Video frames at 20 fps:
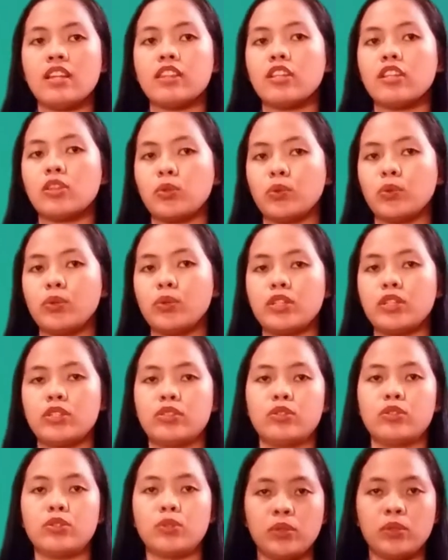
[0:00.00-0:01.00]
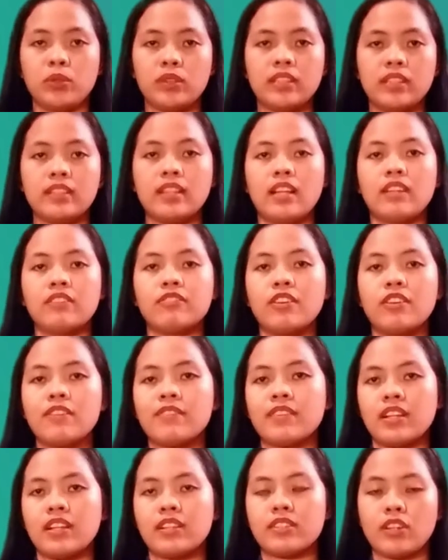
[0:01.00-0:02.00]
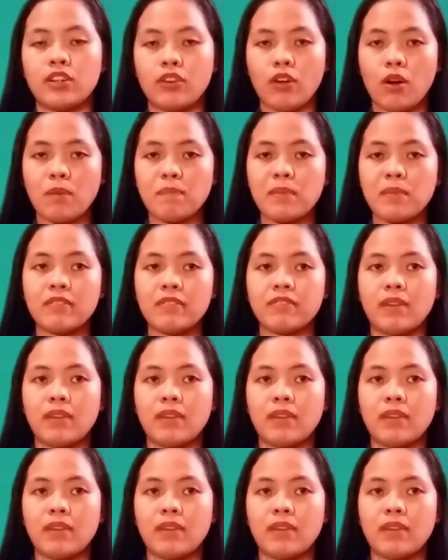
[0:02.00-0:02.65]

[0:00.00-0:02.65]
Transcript: the two is to know that adverbials are often